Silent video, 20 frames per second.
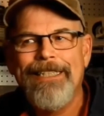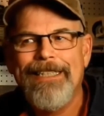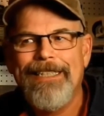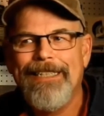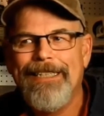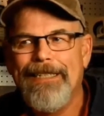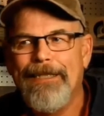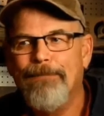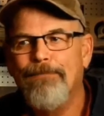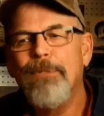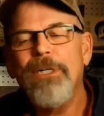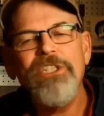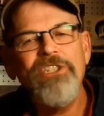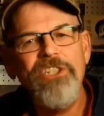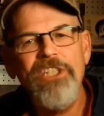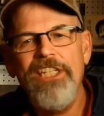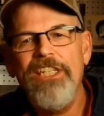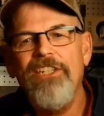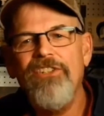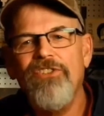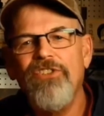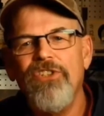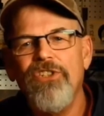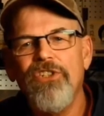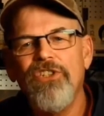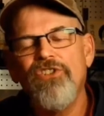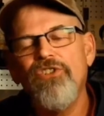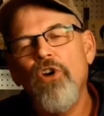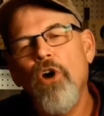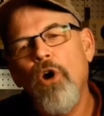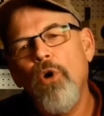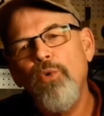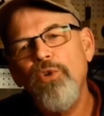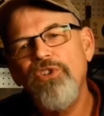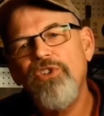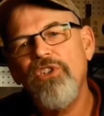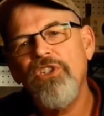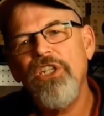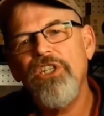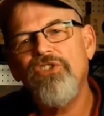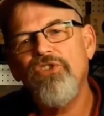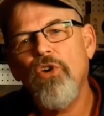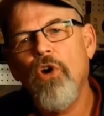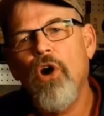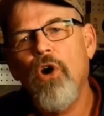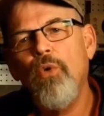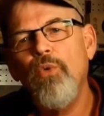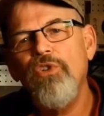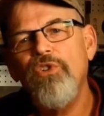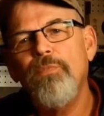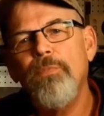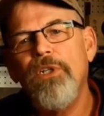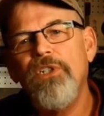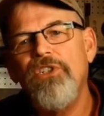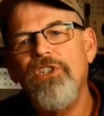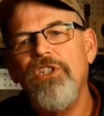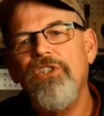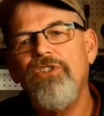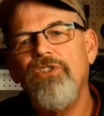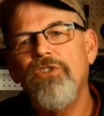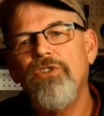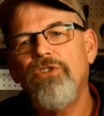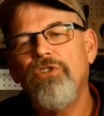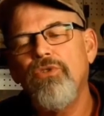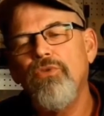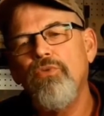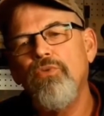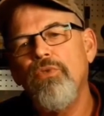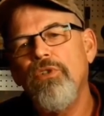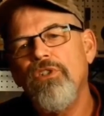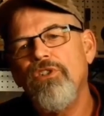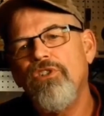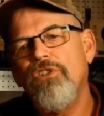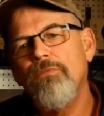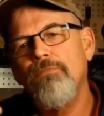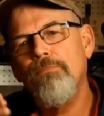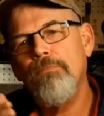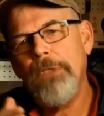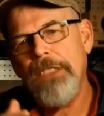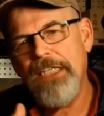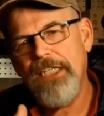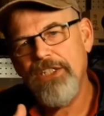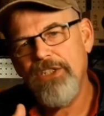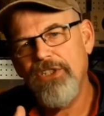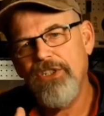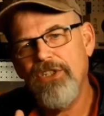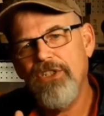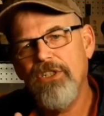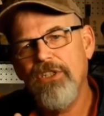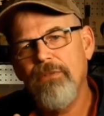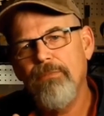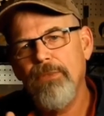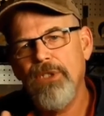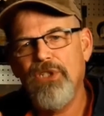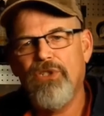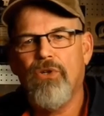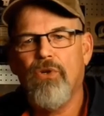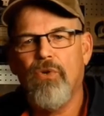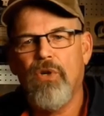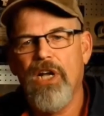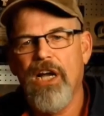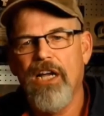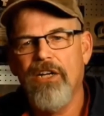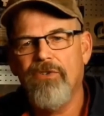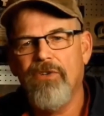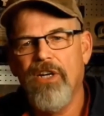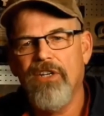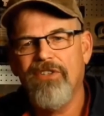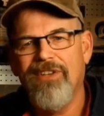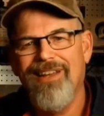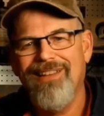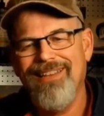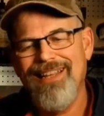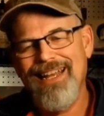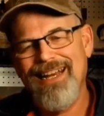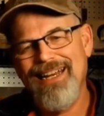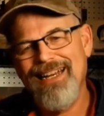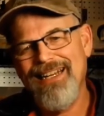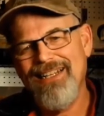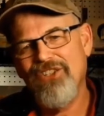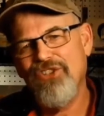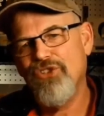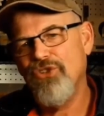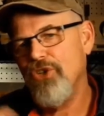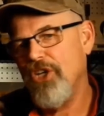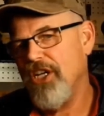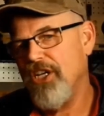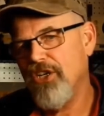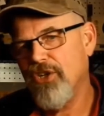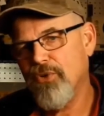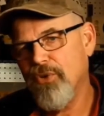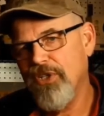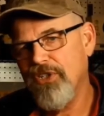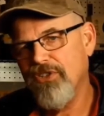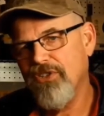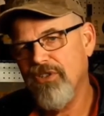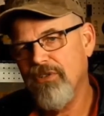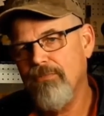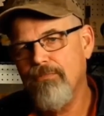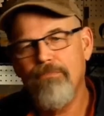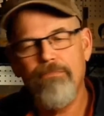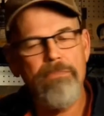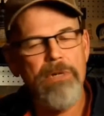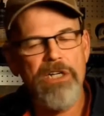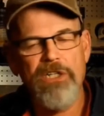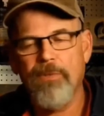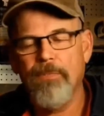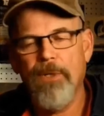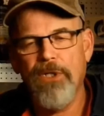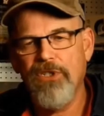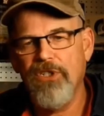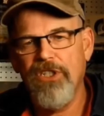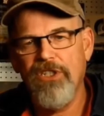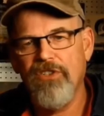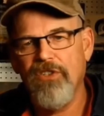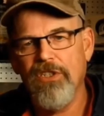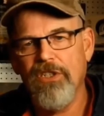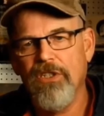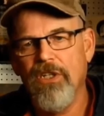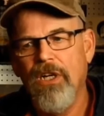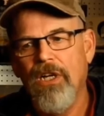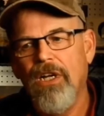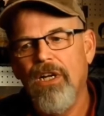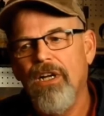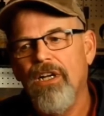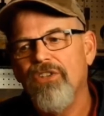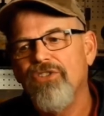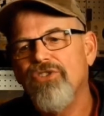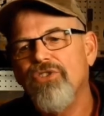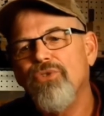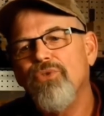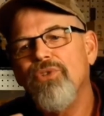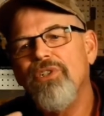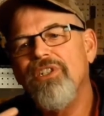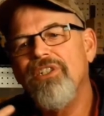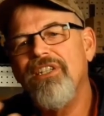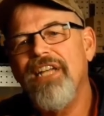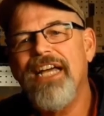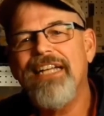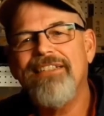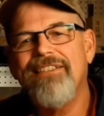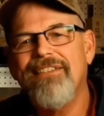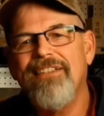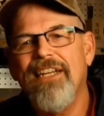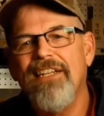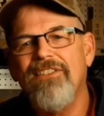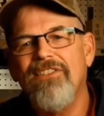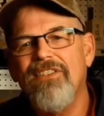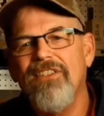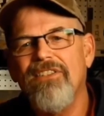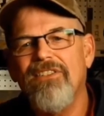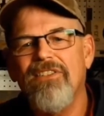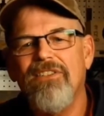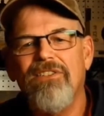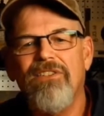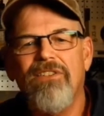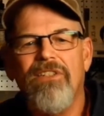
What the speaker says: much easier. It's always much easier to diminish midtone contrast than it is to increase it. Much easier. So in that sense, it's